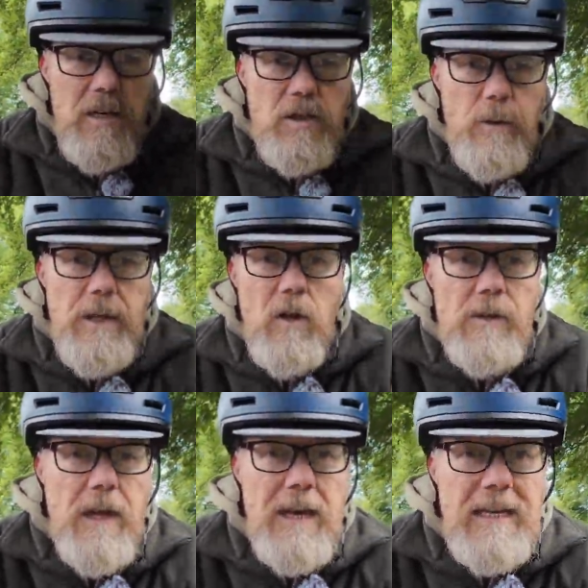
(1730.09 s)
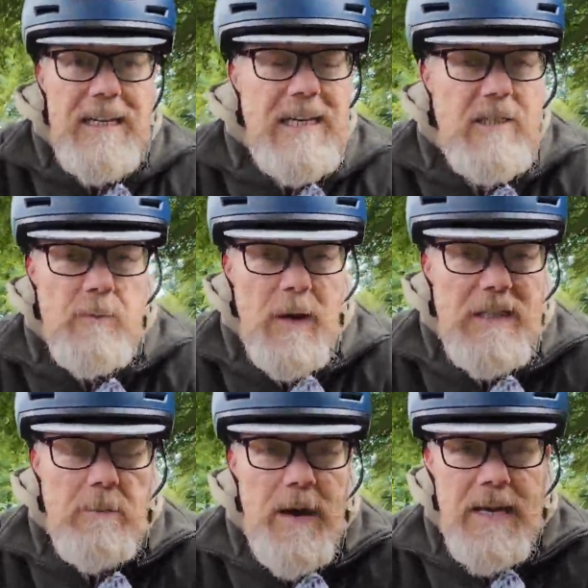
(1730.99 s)
So they're not the easiest
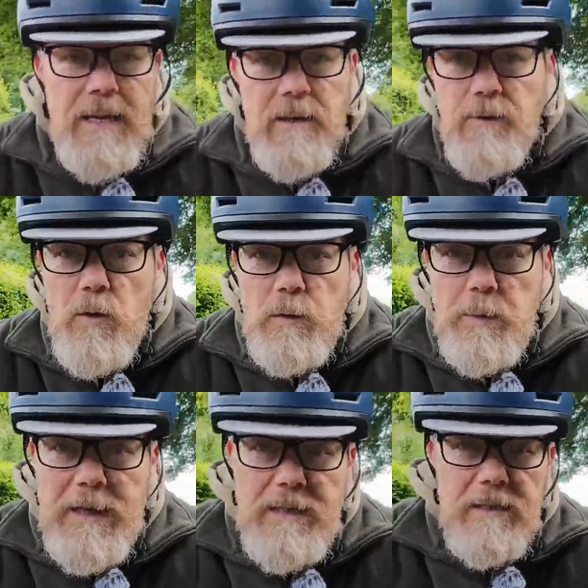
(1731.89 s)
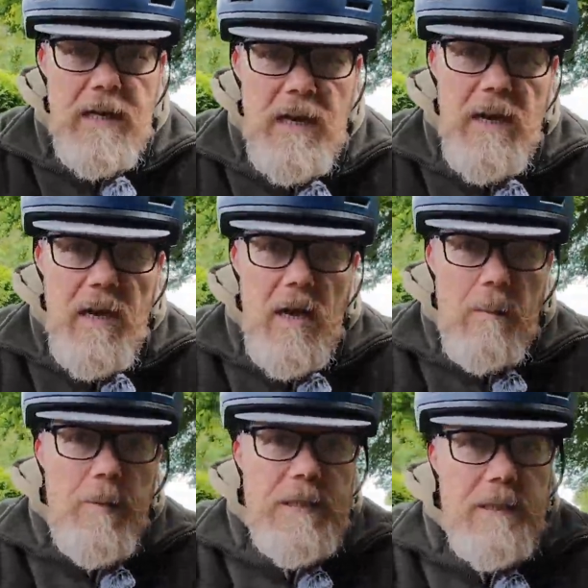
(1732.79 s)
bike to pedal in the first place.
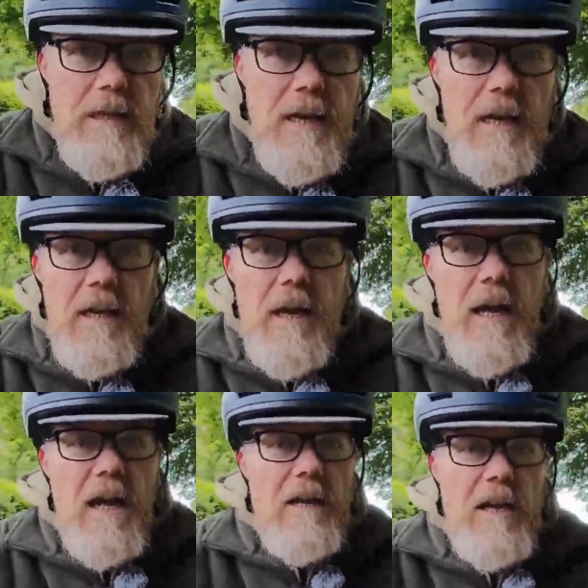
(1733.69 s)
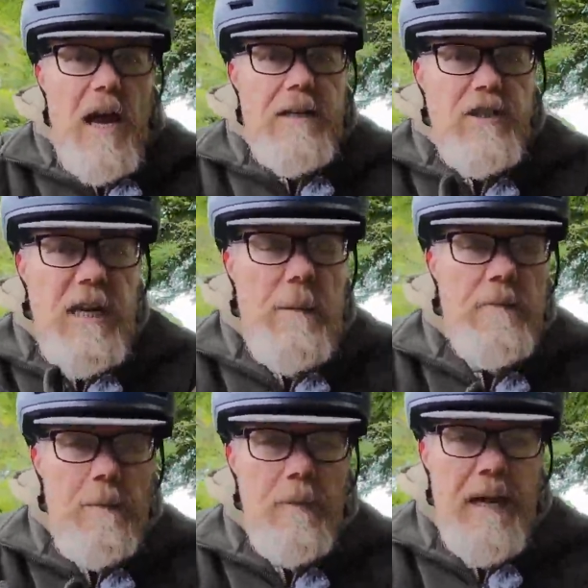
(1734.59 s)
But I just came
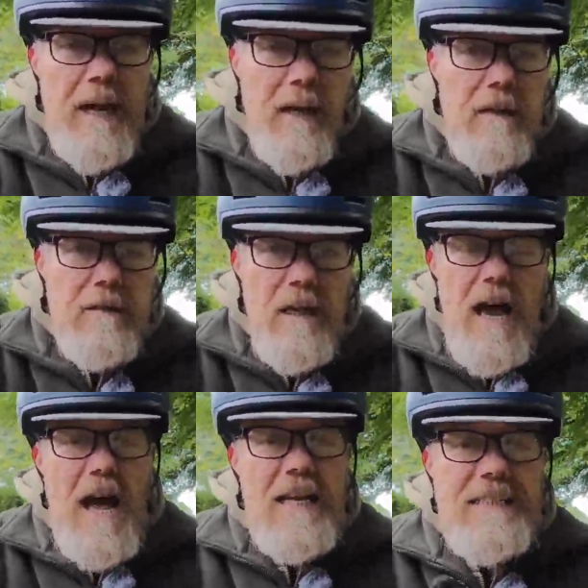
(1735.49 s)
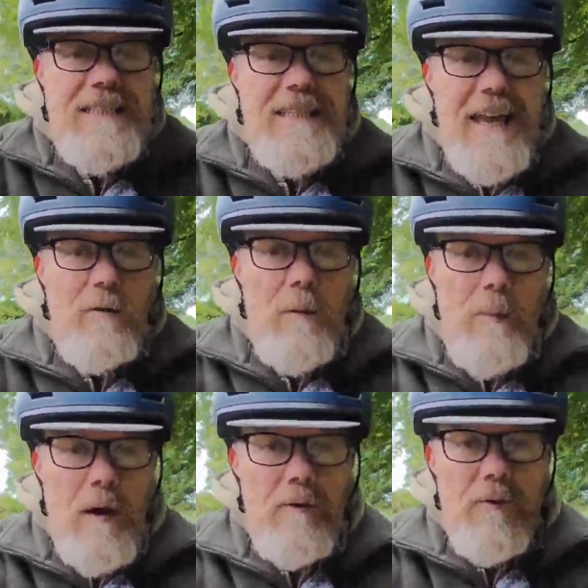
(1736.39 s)
up them big hills and I didn't get out the
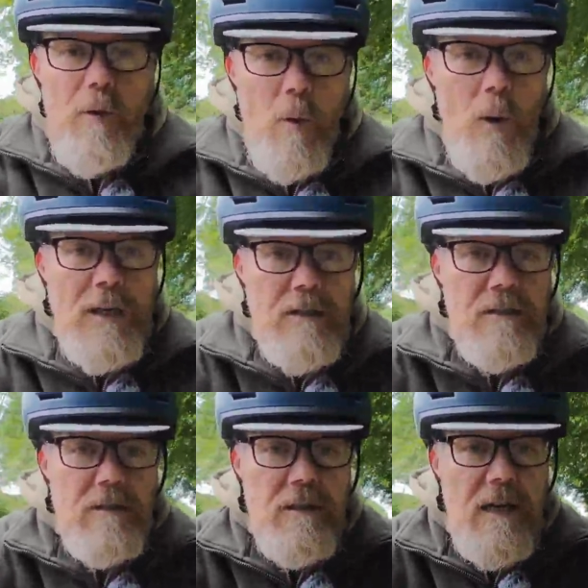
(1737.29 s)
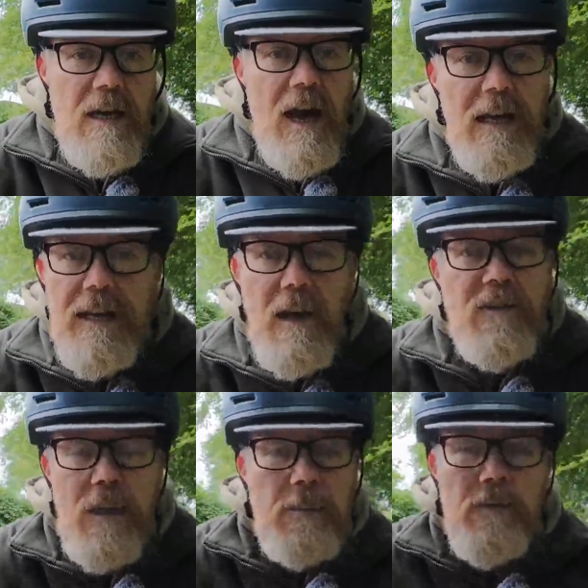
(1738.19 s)
puff once. And like I've
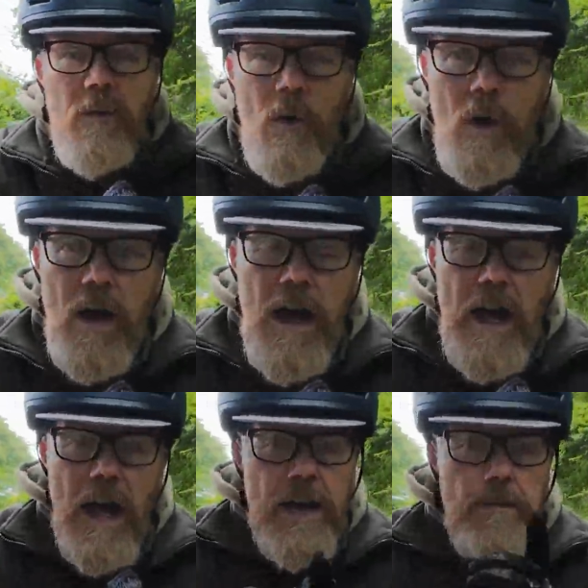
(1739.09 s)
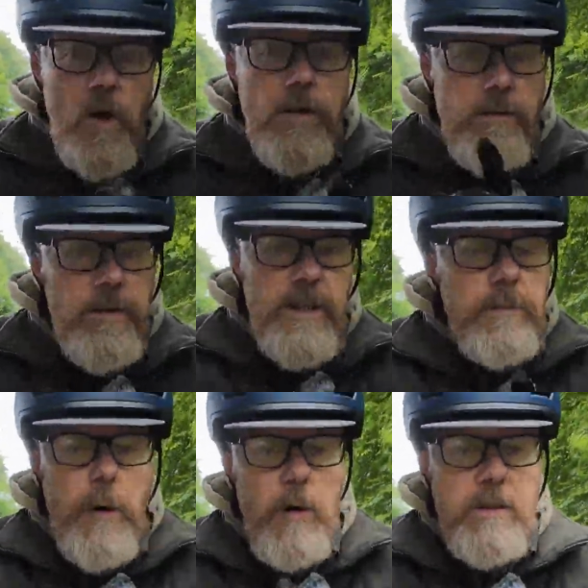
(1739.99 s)
said before, I am not the
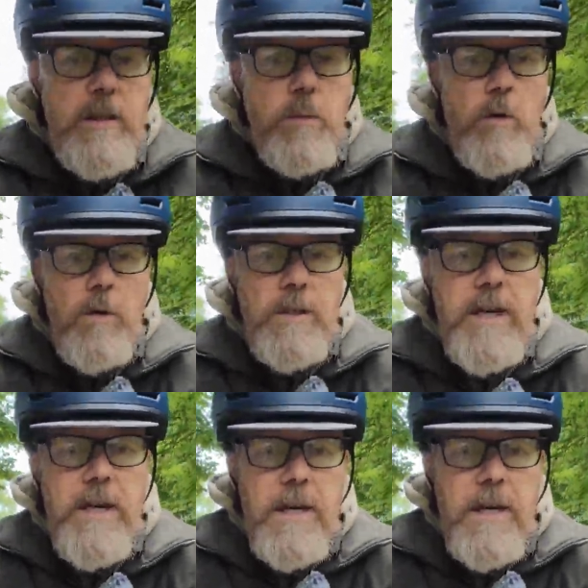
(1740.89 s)
fittest person in the world.